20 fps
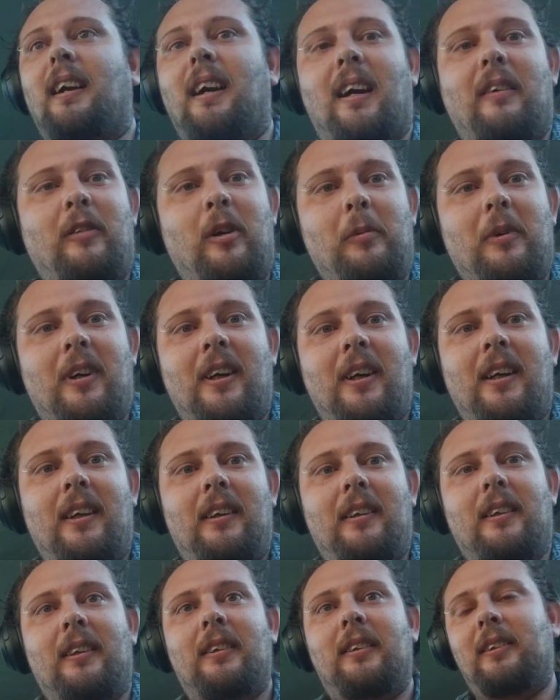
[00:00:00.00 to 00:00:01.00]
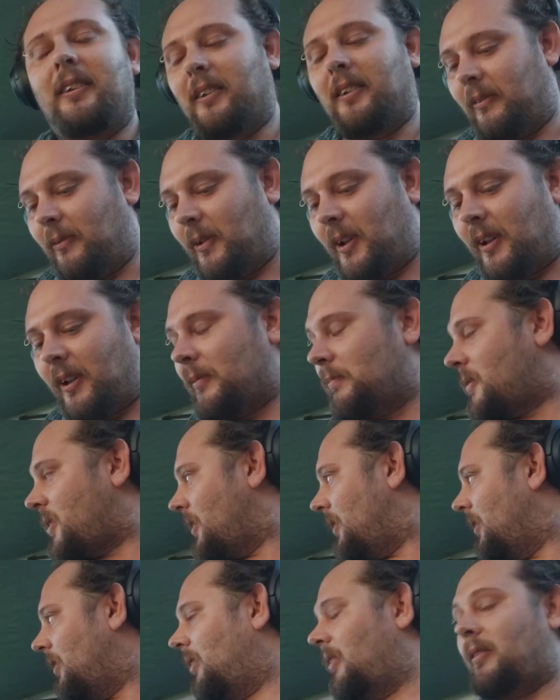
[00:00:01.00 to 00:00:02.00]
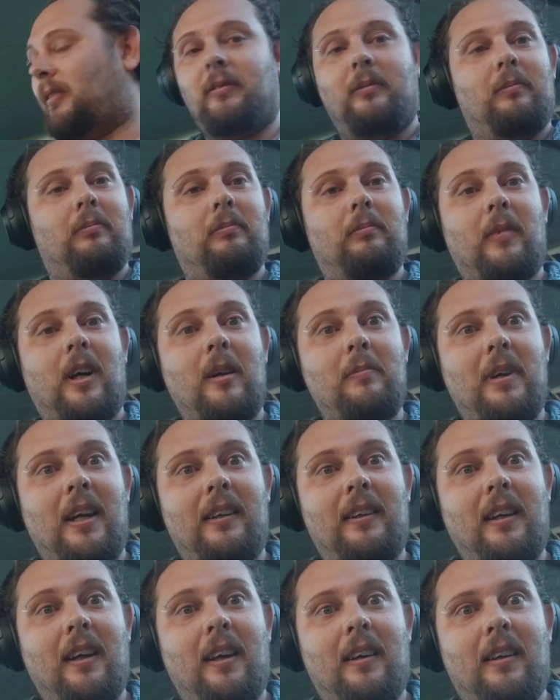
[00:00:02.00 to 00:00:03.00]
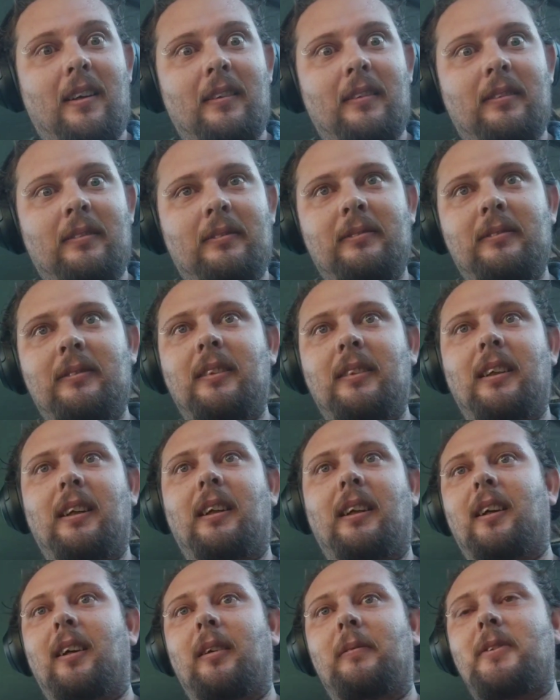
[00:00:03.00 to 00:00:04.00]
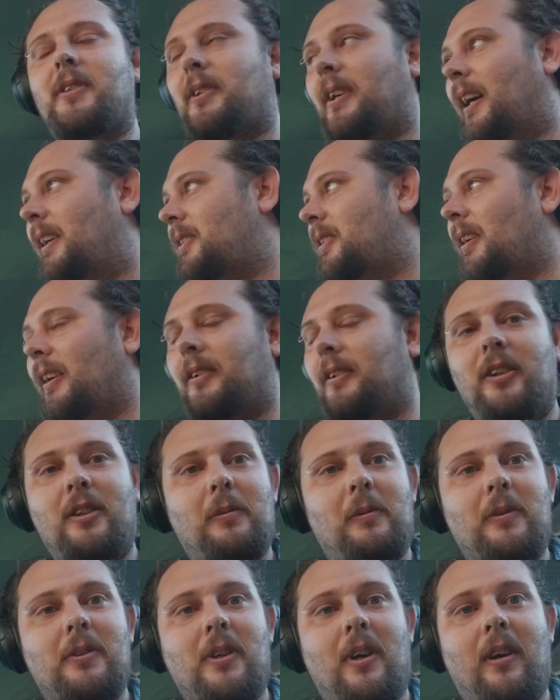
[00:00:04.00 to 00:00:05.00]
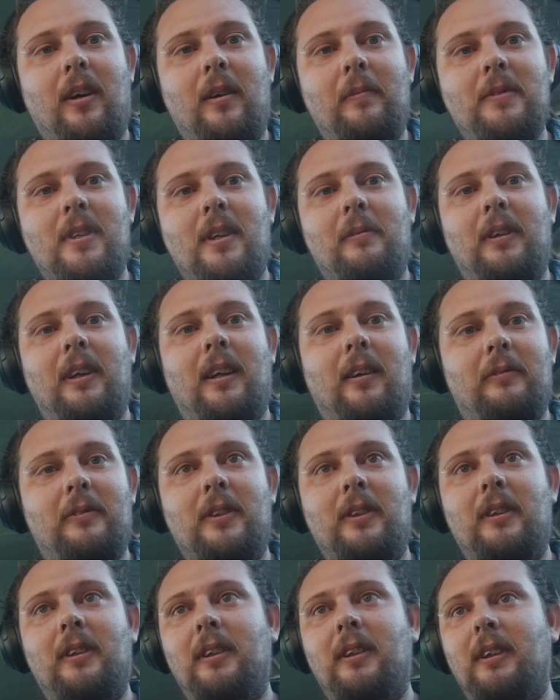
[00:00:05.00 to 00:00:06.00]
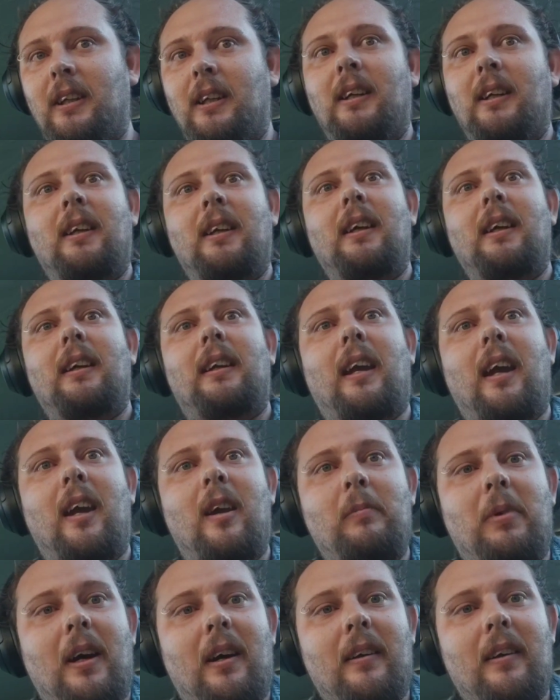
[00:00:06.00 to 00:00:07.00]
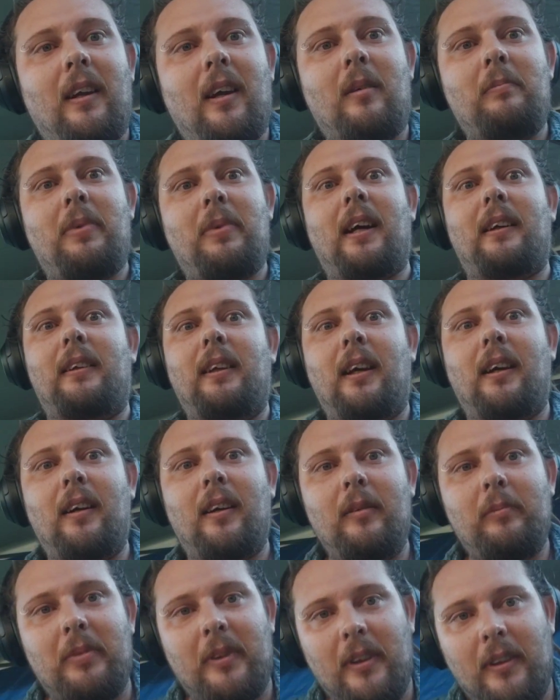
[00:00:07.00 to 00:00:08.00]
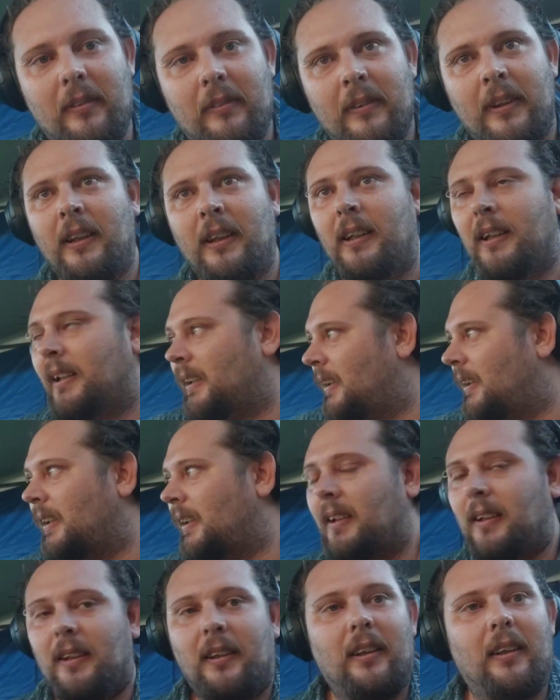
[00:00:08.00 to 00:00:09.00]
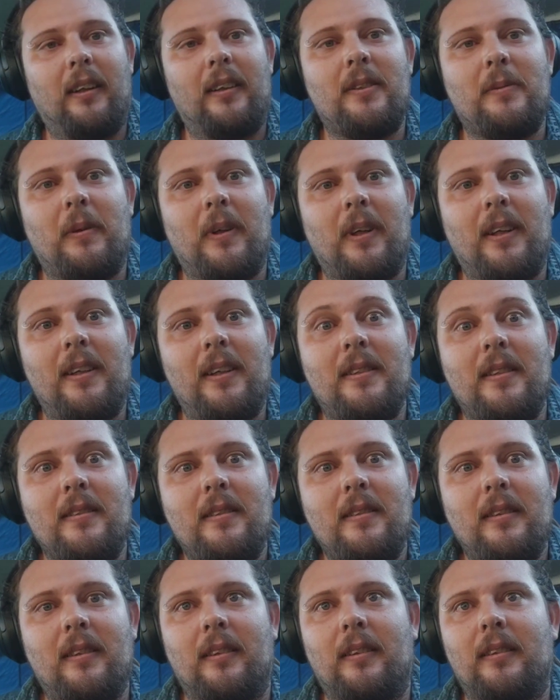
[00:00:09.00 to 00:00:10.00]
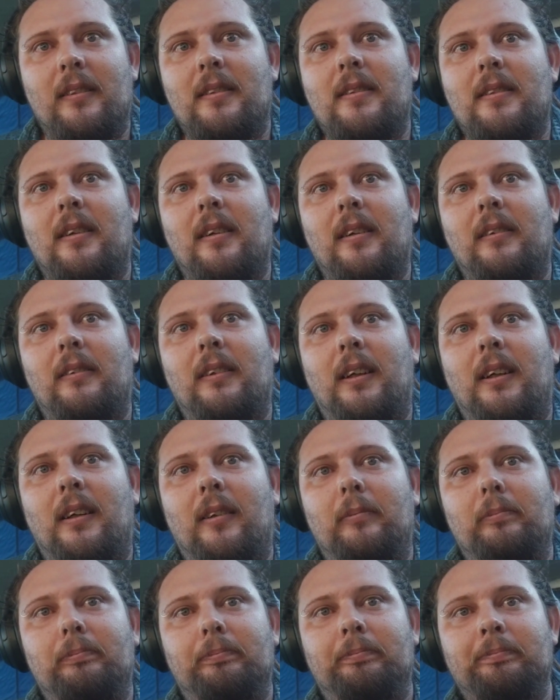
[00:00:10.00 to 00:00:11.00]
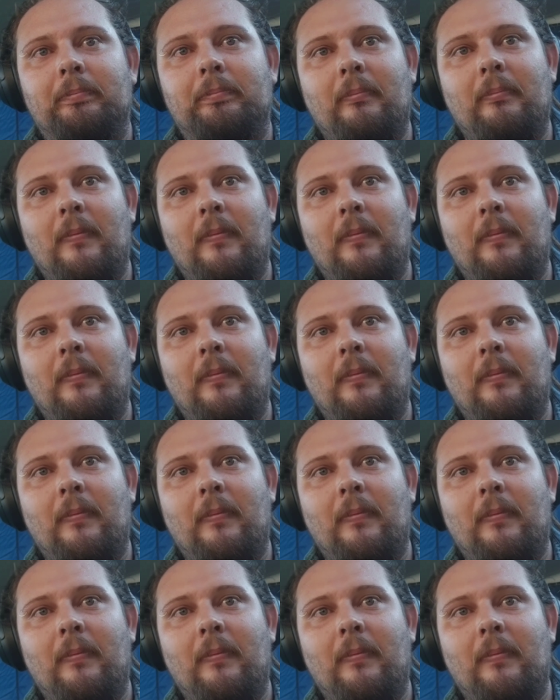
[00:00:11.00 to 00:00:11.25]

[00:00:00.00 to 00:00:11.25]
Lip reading: Hey everybody, welcome to my backyard. Strange and unusual times that we have to camp out in our backyard, but it is what it is, isn't it? So